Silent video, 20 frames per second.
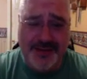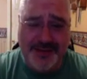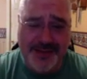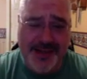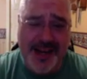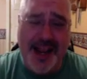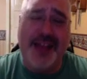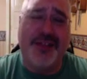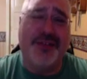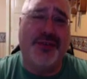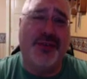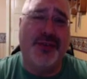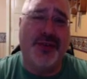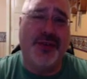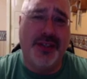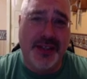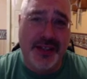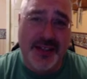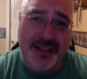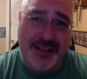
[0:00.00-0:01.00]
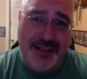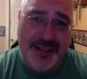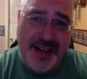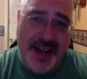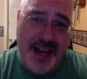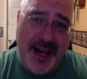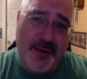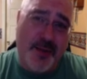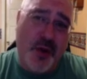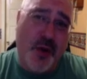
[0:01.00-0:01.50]
Yes,
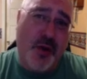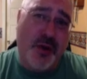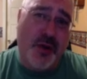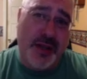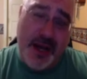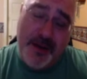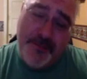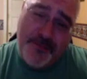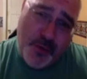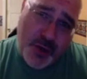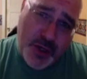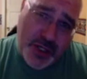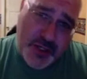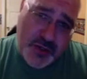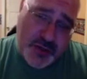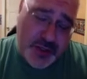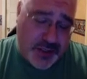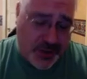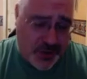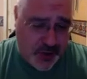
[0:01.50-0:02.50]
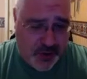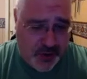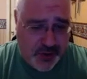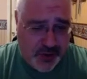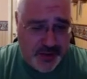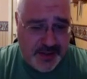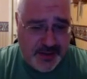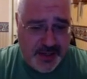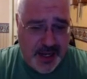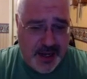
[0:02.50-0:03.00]
I am old. I am 42 years old
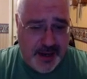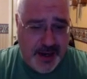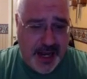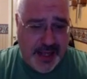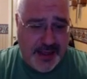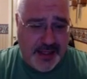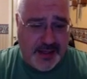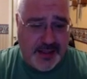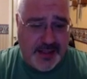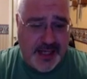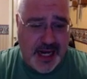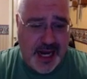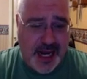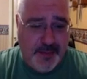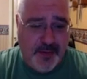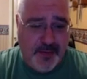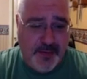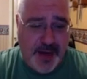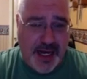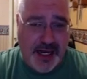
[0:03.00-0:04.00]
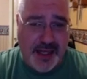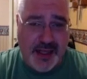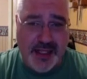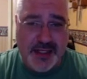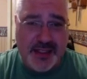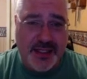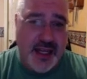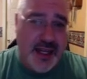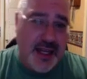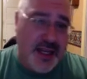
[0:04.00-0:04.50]
uh, at the time of making
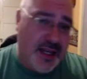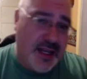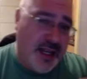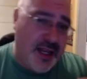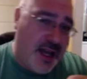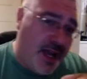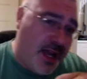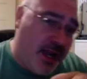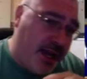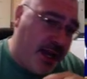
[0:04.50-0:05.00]
this. Uh, it